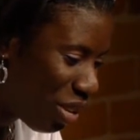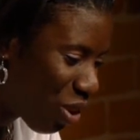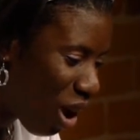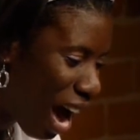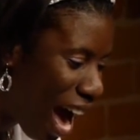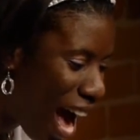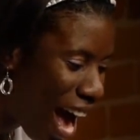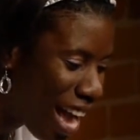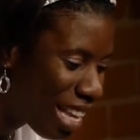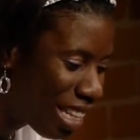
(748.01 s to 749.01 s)
Your
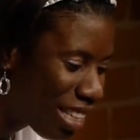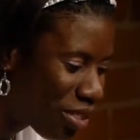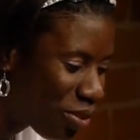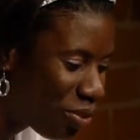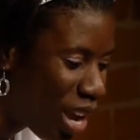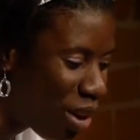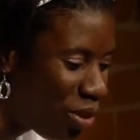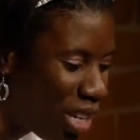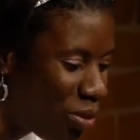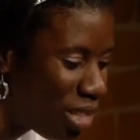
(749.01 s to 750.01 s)
high,
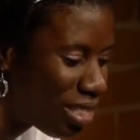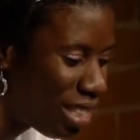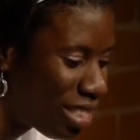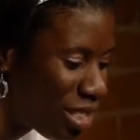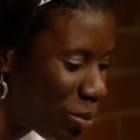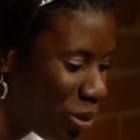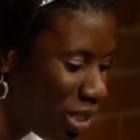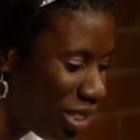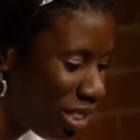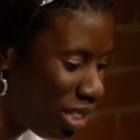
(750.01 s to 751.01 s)
very
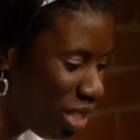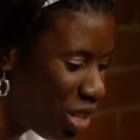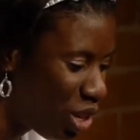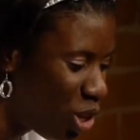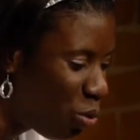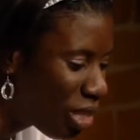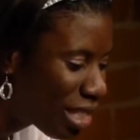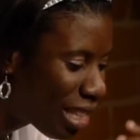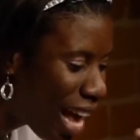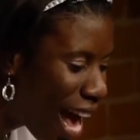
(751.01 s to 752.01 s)
irresistible. You
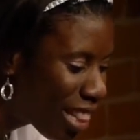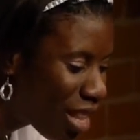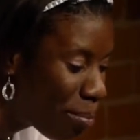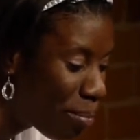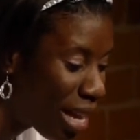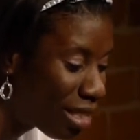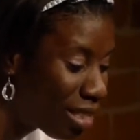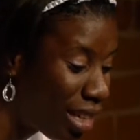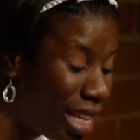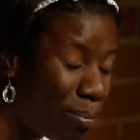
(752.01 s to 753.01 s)
retard the
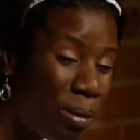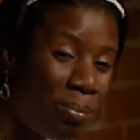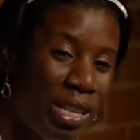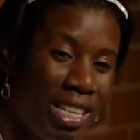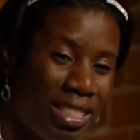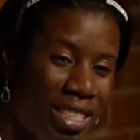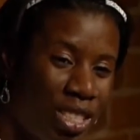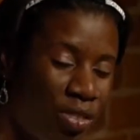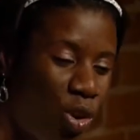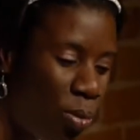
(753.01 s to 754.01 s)
mental
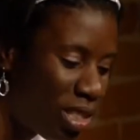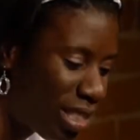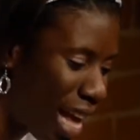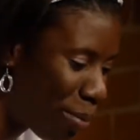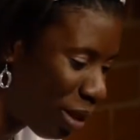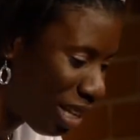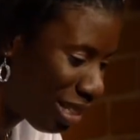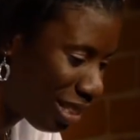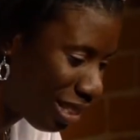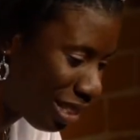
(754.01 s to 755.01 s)
capabilities of Homo
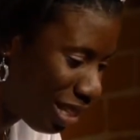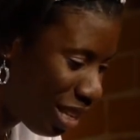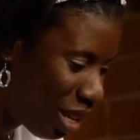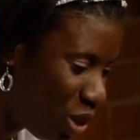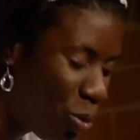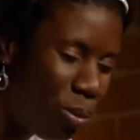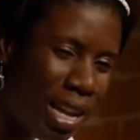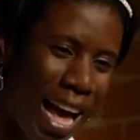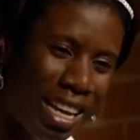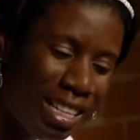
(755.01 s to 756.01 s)
sapiens. You
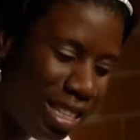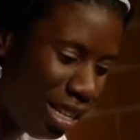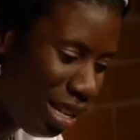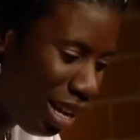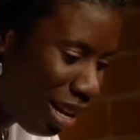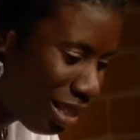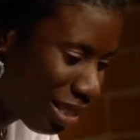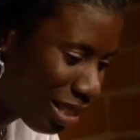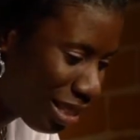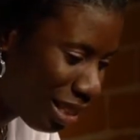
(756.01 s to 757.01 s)
blacken the
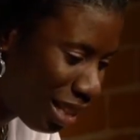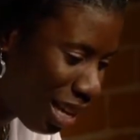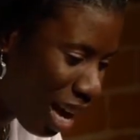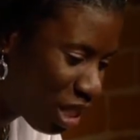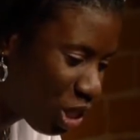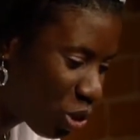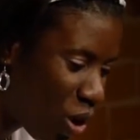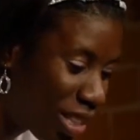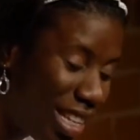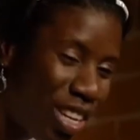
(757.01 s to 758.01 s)
lungs and
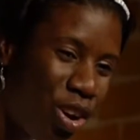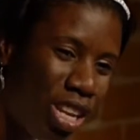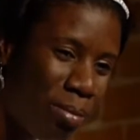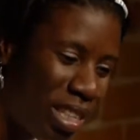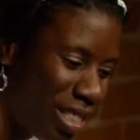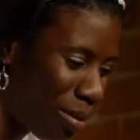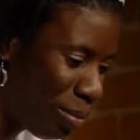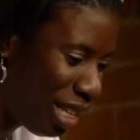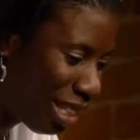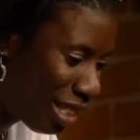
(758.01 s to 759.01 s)
choke the economic
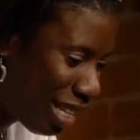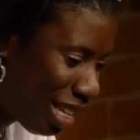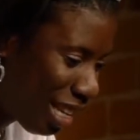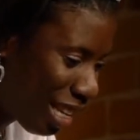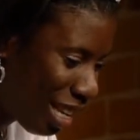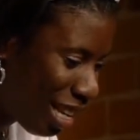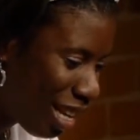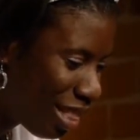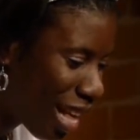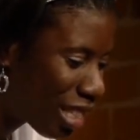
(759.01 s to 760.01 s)
stability,
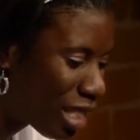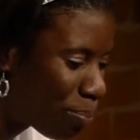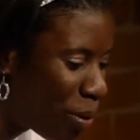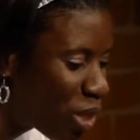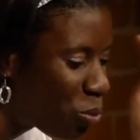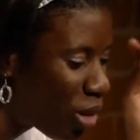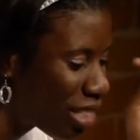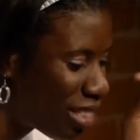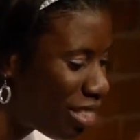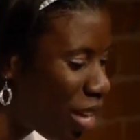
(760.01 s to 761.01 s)
then spit
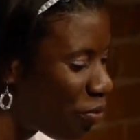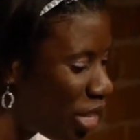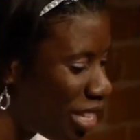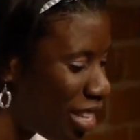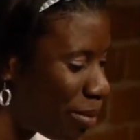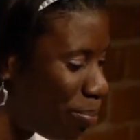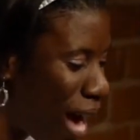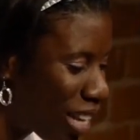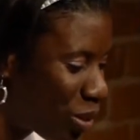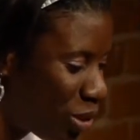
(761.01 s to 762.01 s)
one's nothingness
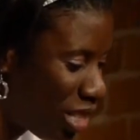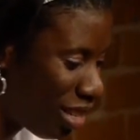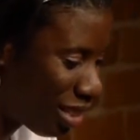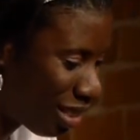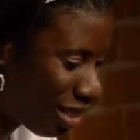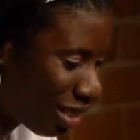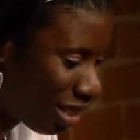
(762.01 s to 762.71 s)
back to dust.